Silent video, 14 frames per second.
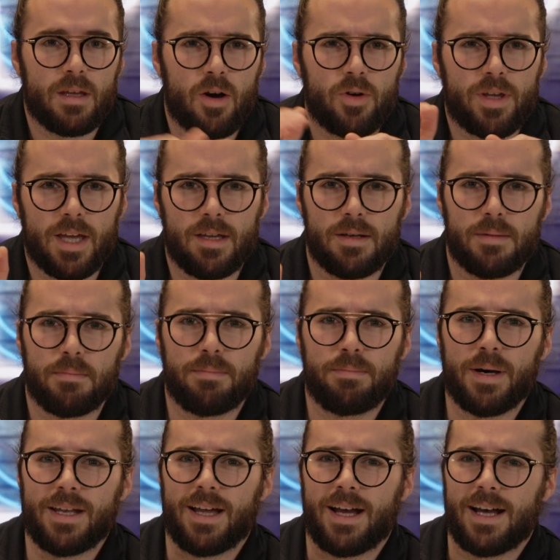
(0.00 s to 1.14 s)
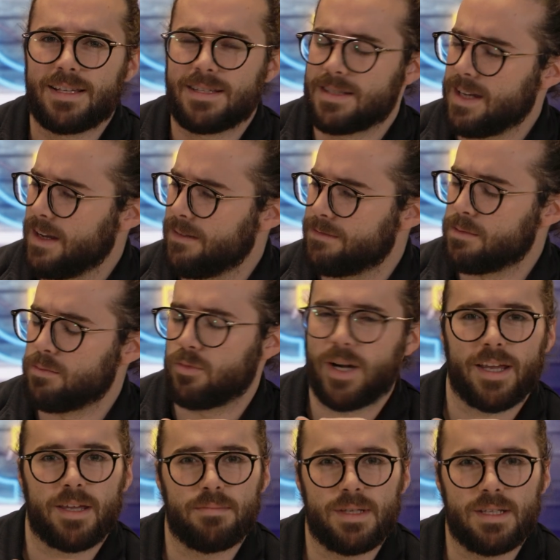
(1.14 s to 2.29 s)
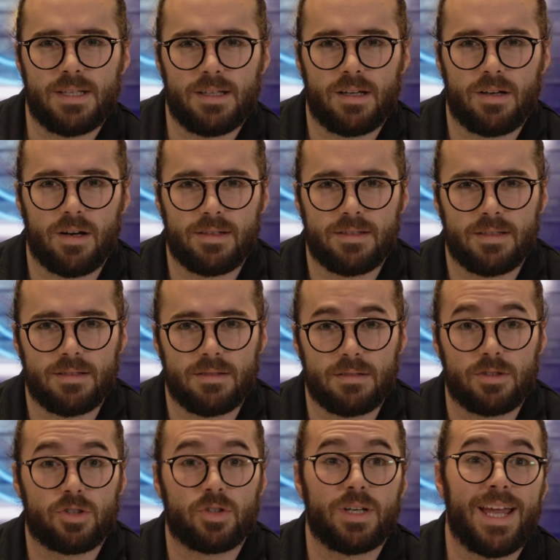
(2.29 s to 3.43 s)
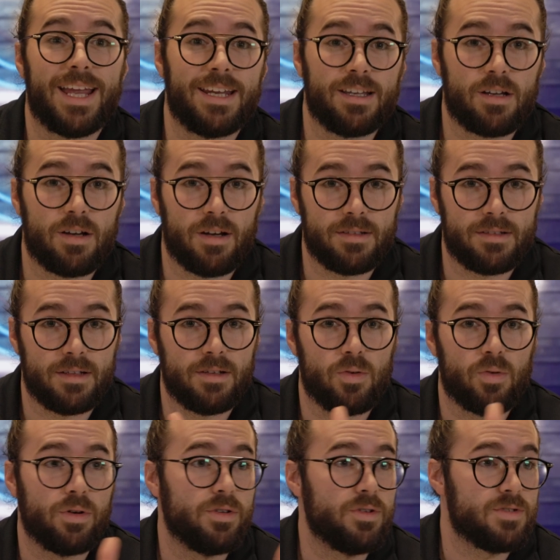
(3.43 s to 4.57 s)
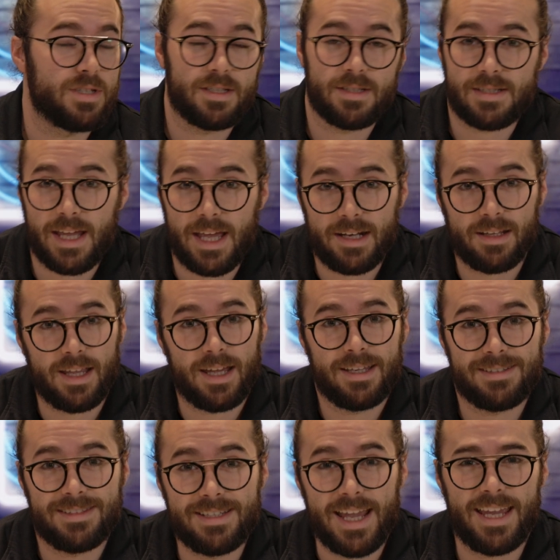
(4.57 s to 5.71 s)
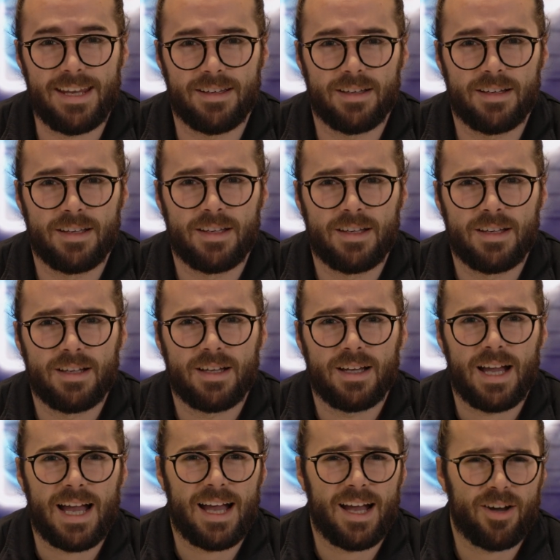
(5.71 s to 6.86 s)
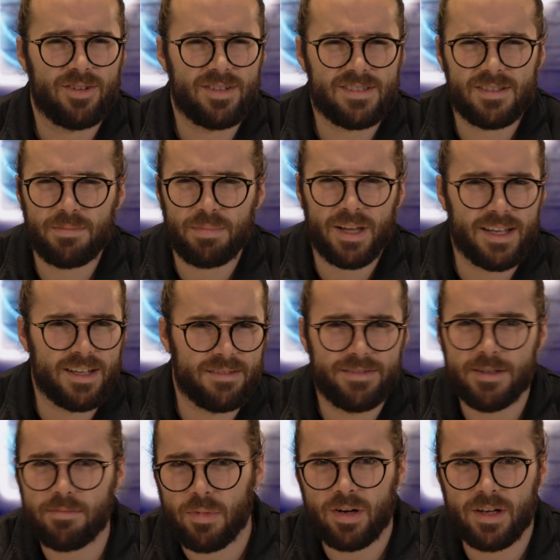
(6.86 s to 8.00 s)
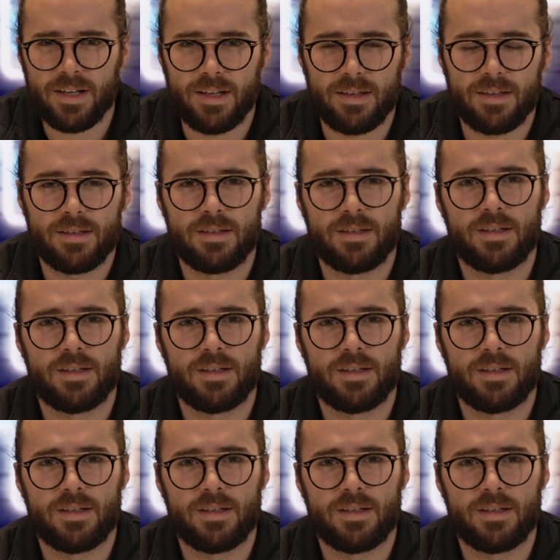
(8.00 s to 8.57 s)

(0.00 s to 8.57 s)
Okay, but aside from recommending content, creating content, or using it to analyze data, how does it apply to event marketing,